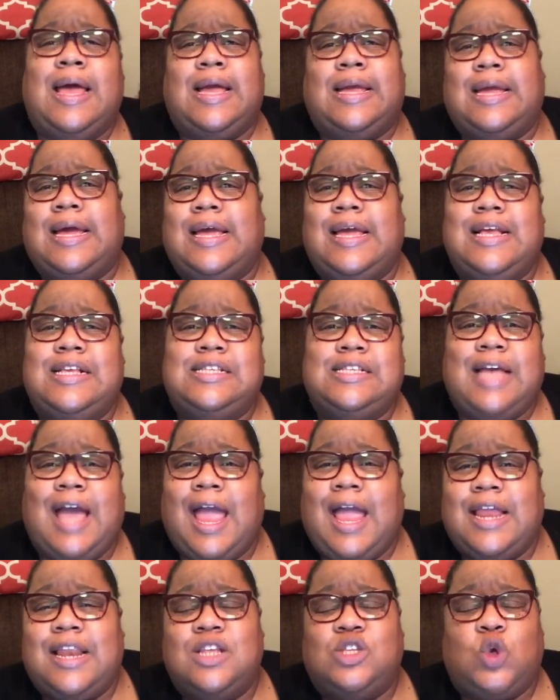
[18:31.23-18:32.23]
Yeah, he's
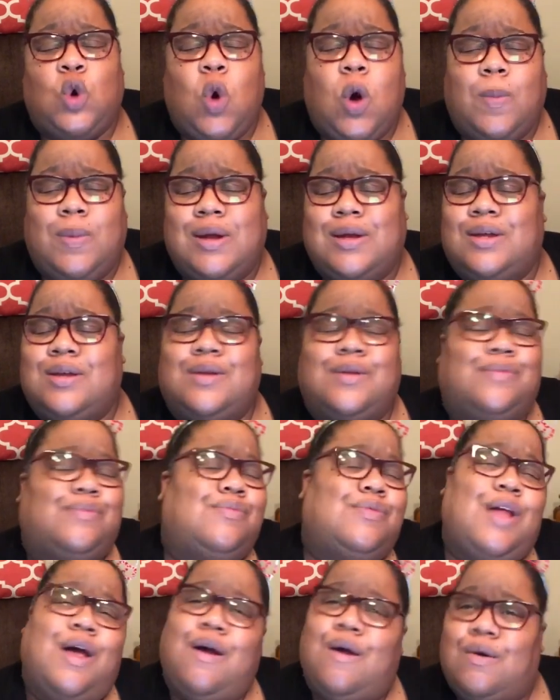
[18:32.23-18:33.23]
gay and it's horrible.
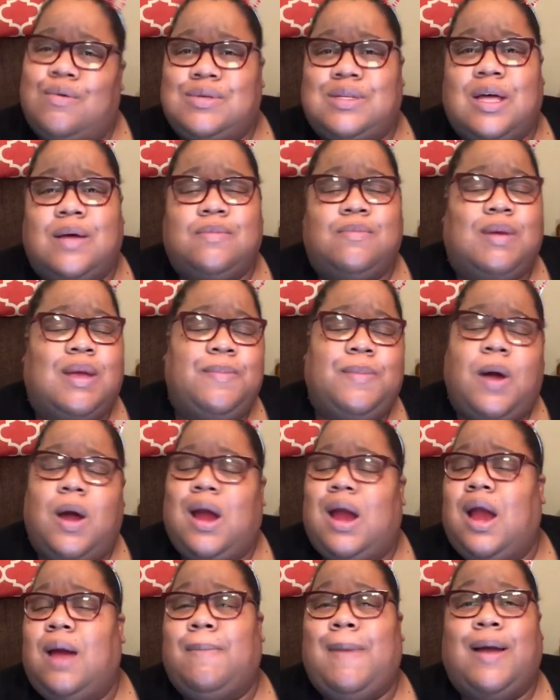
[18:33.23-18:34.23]
No, some people,
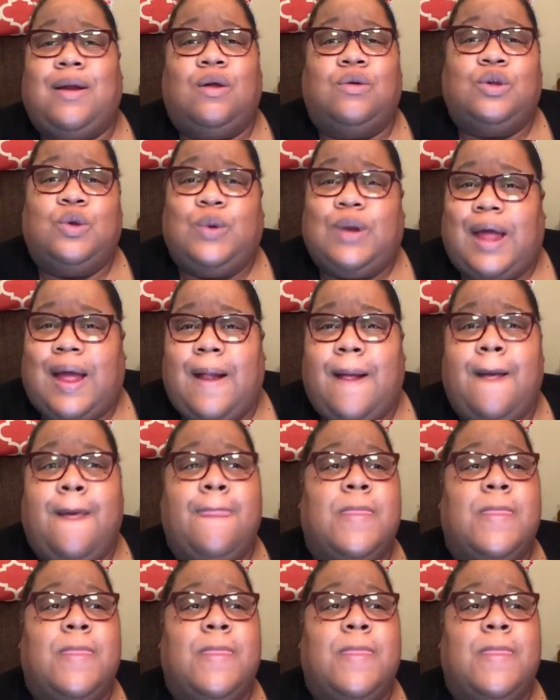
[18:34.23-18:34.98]
everybody don't do that.